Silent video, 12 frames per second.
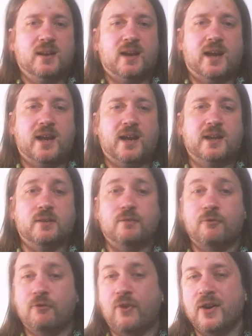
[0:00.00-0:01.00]
And
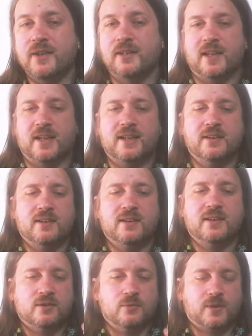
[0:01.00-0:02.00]
finally,
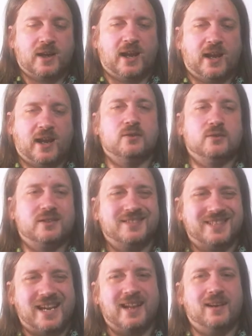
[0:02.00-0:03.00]
you cannot
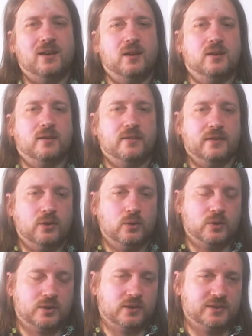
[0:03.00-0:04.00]
tell the
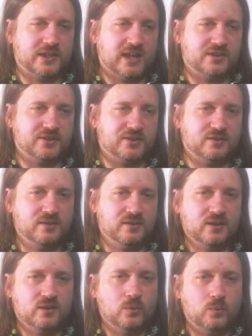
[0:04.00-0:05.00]
organization
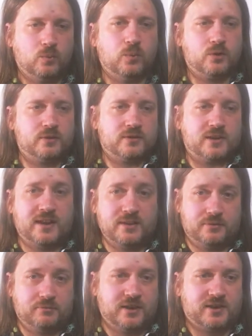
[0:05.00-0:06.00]
what
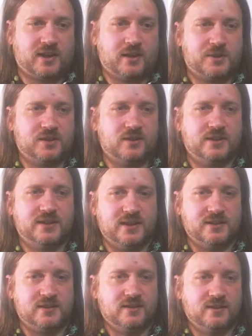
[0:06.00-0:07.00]
its risk appetite
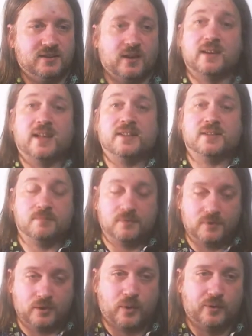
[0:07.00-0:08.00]
is unless
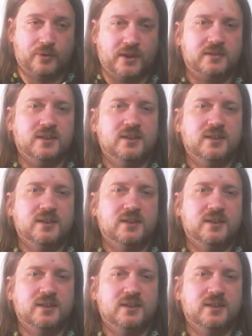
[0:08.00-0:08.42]
you own it.